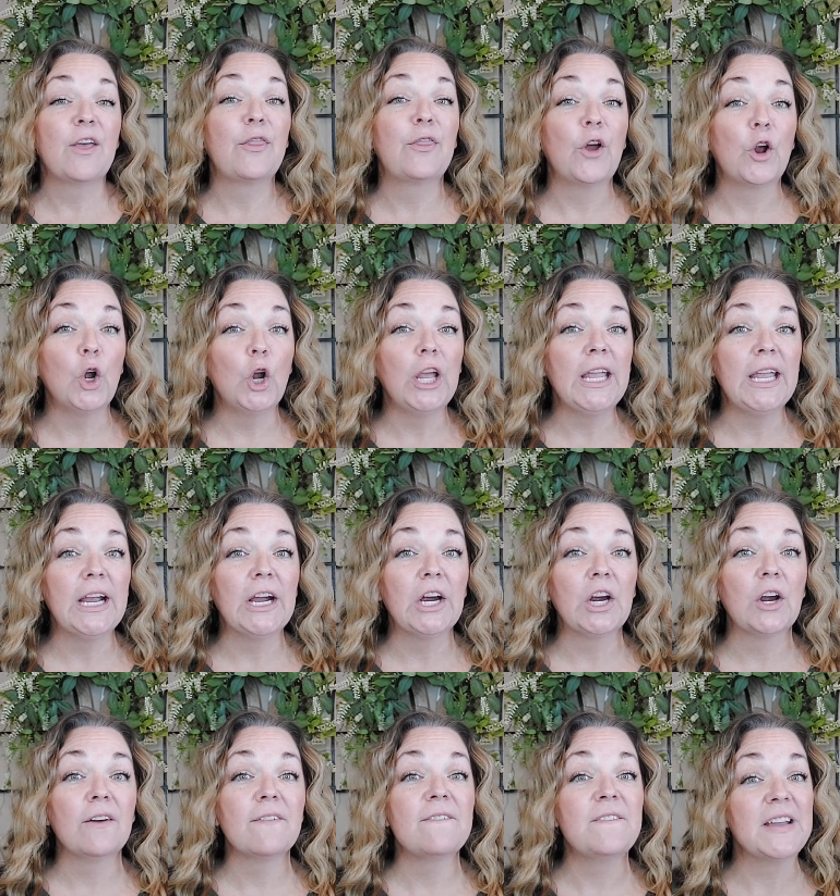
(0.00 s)
The
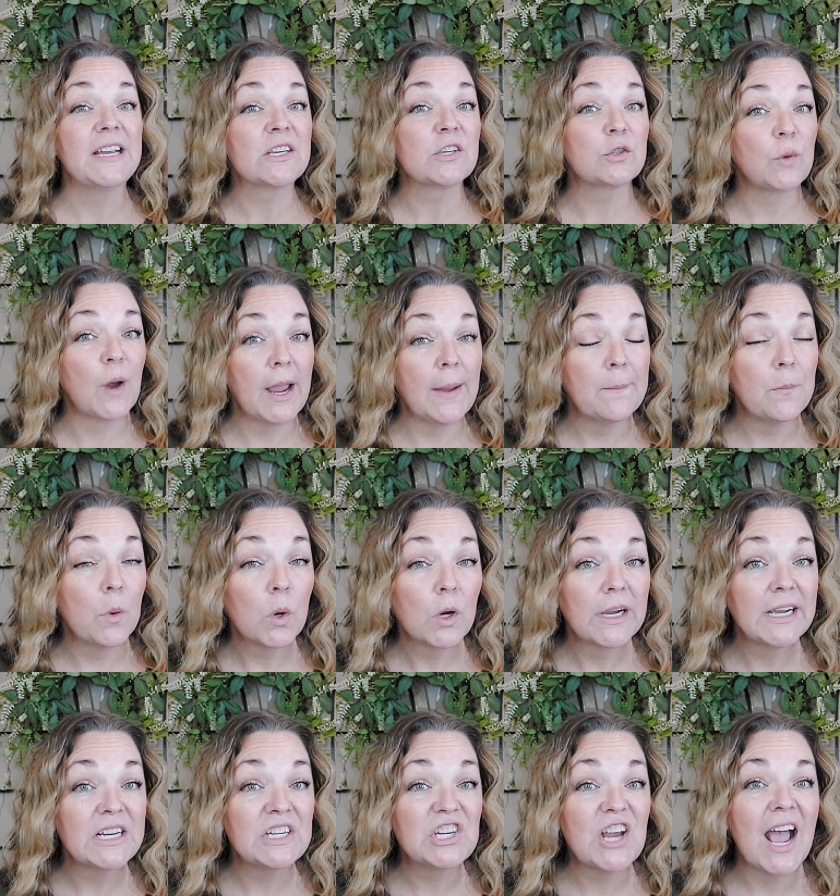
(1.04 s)
thirty-year fixed rate
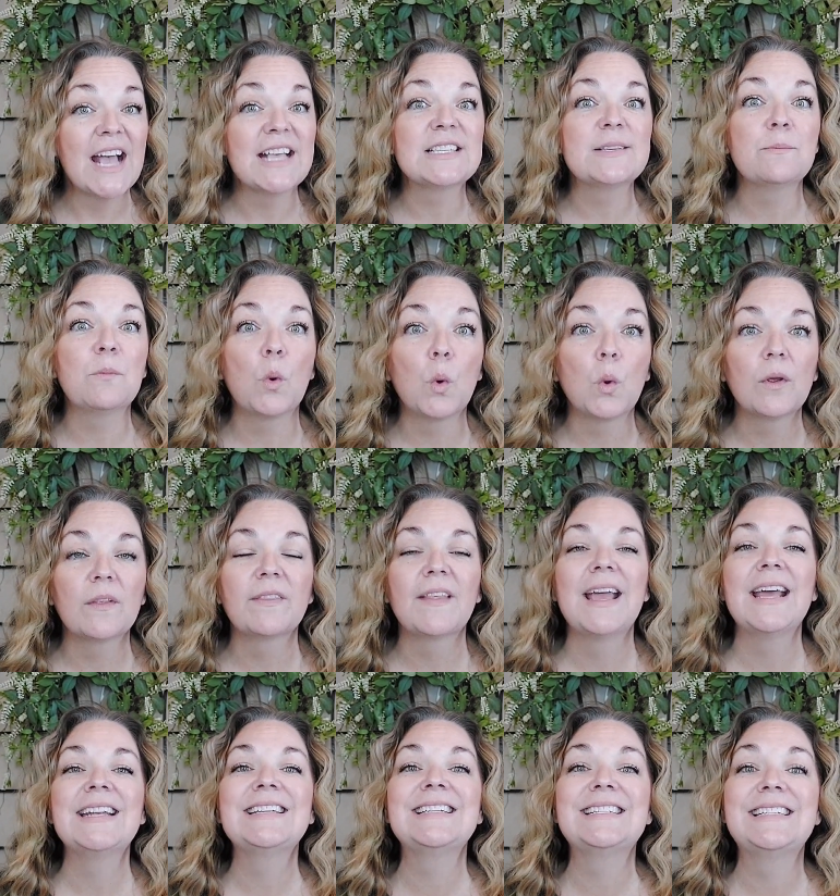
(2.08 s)
mortgage has more
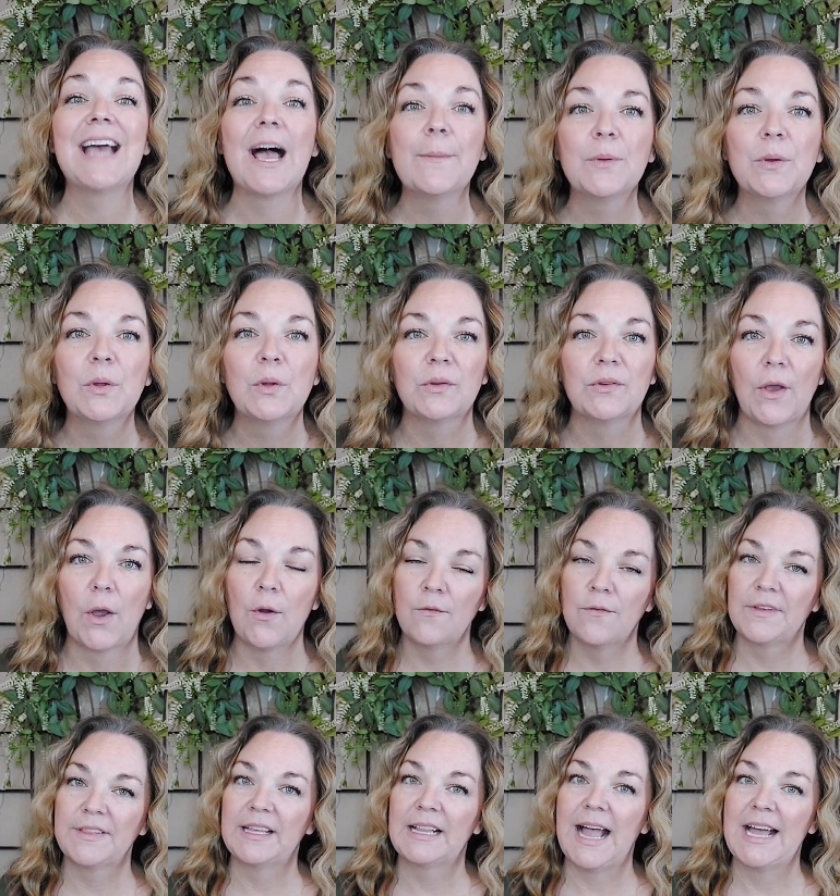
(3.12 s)
than doubled
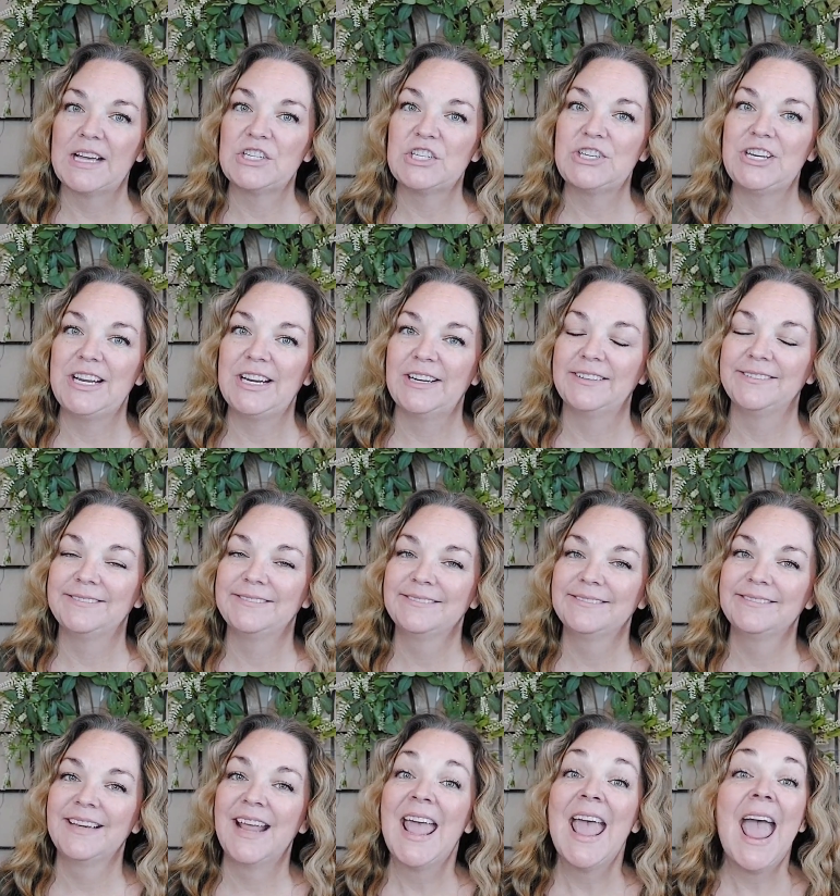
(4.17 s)
over the last year.
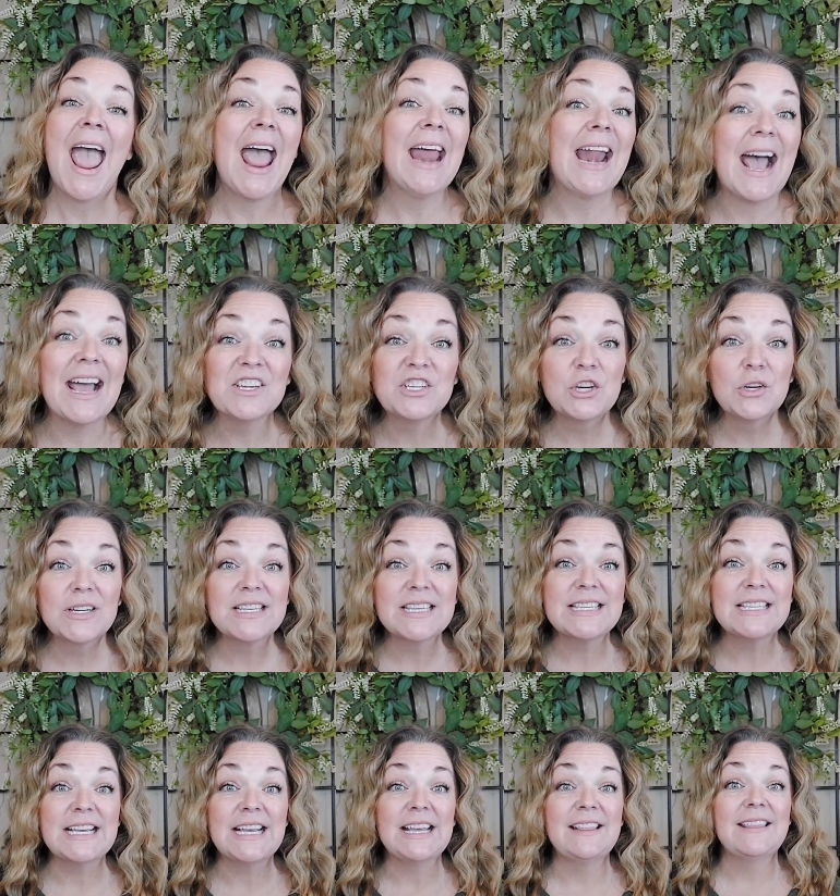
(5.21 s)
And as you can
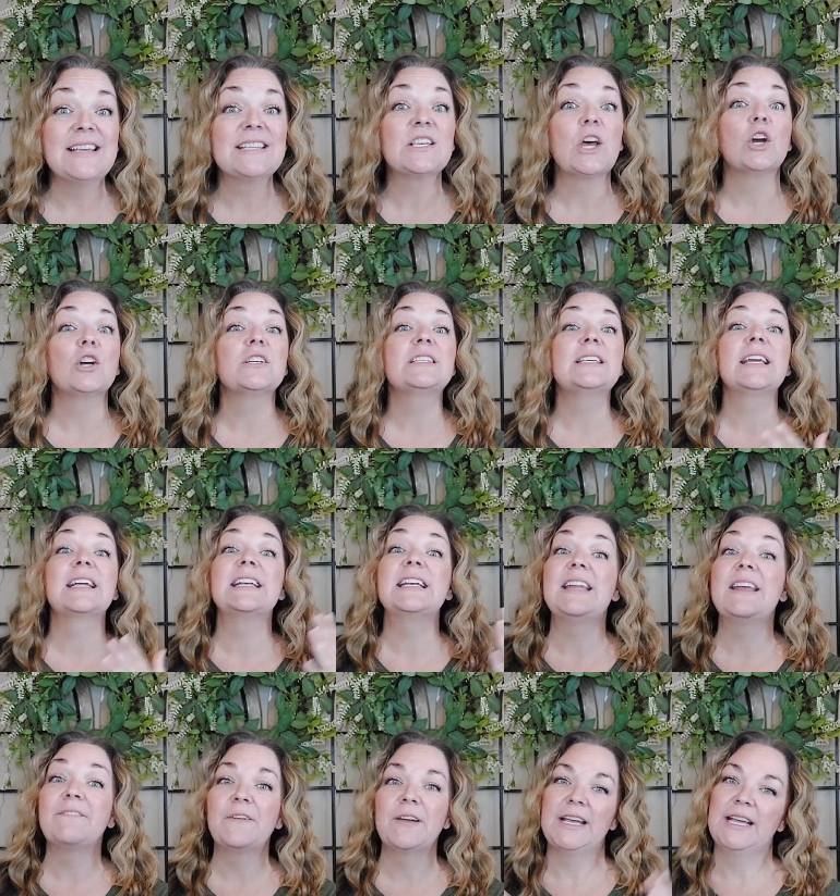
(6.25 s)
see, these are
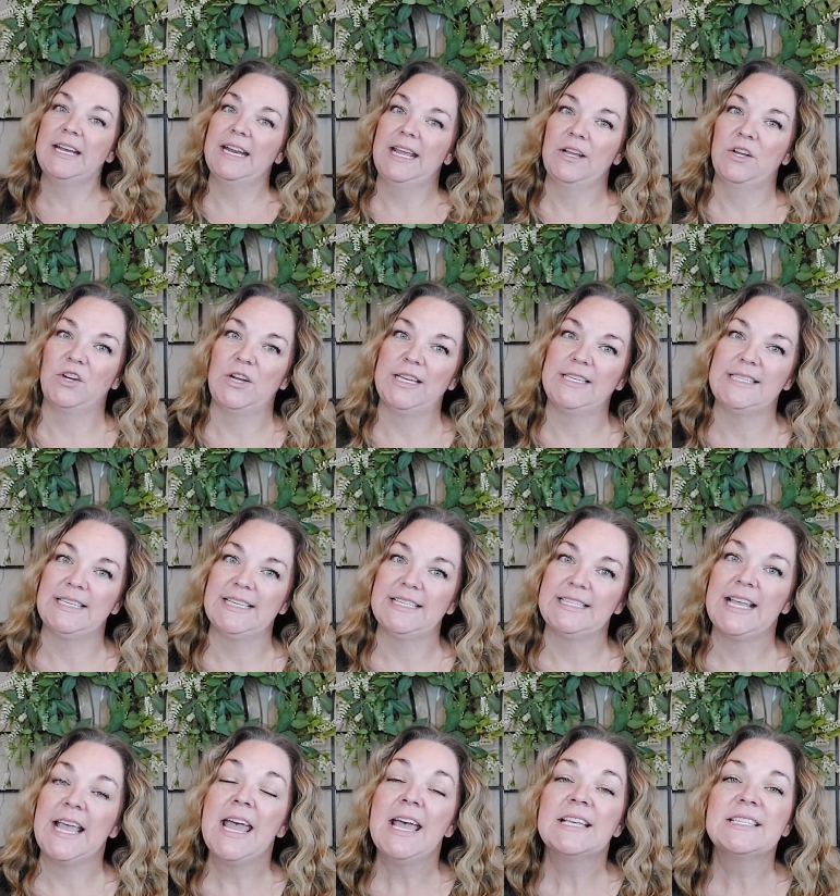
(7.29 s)
significant
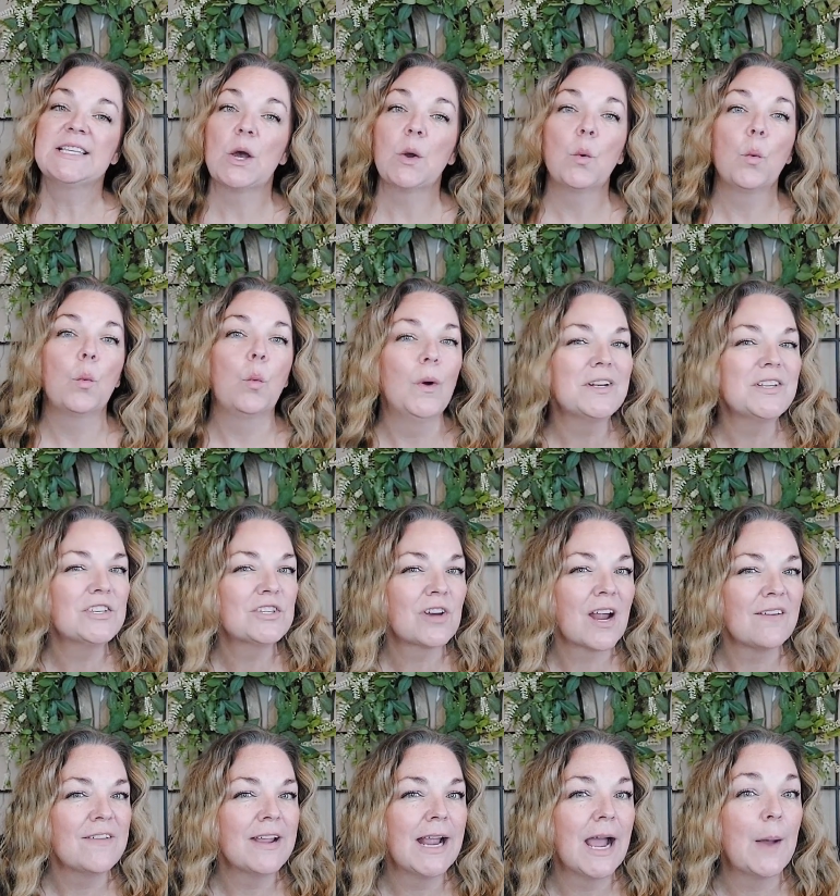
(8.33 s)
increases. So what's
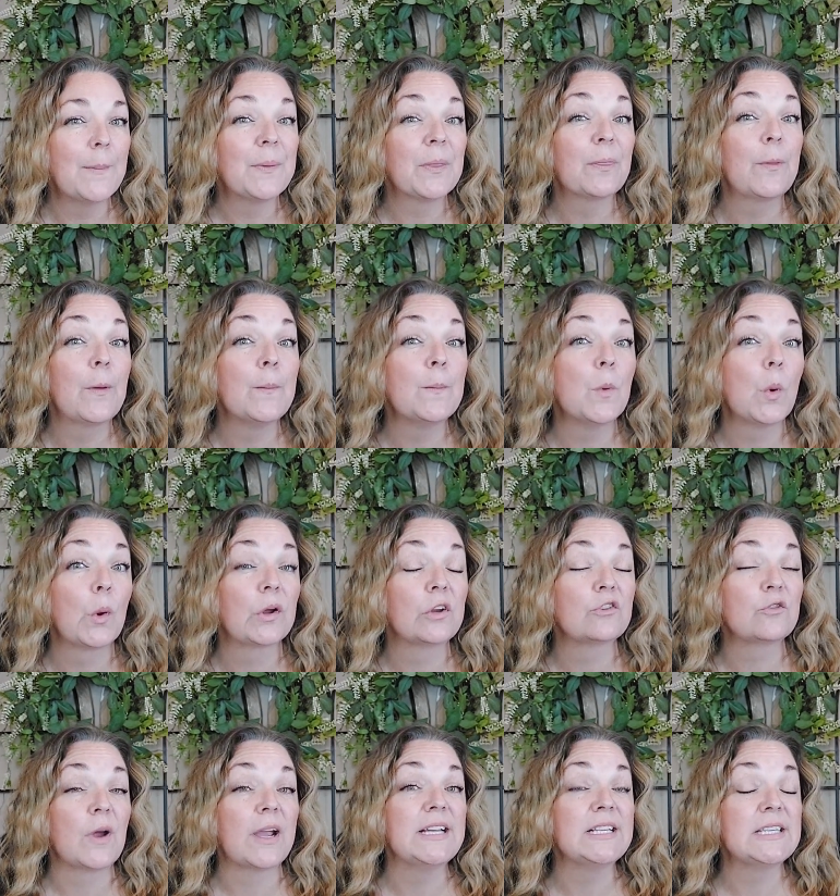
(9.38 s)
driving up the
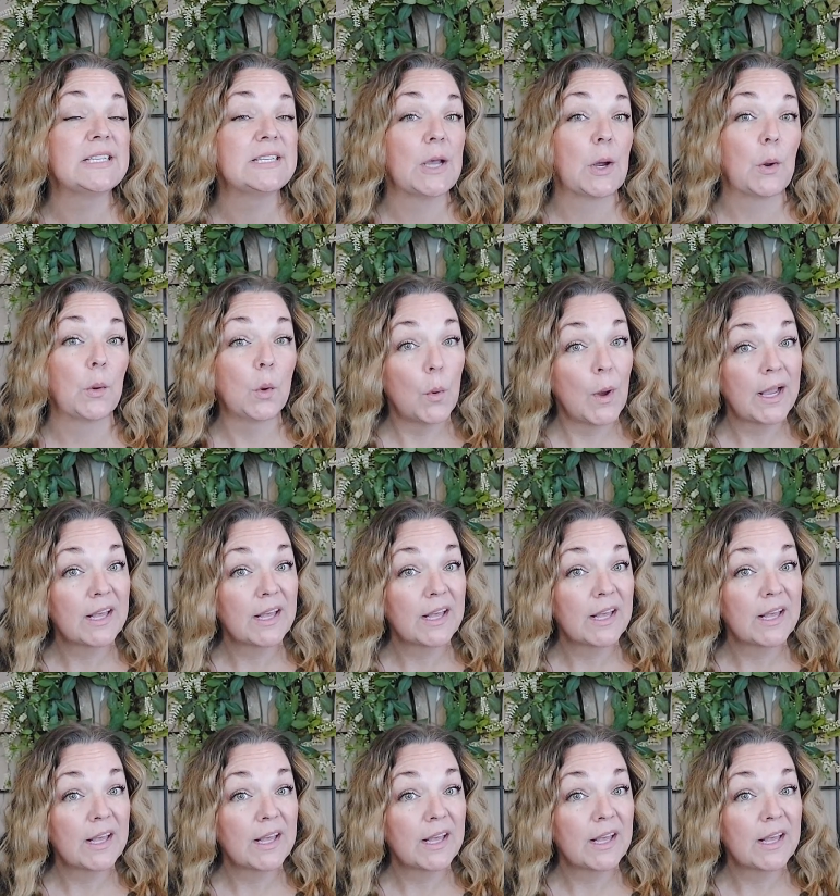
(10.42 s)
mortgage rates so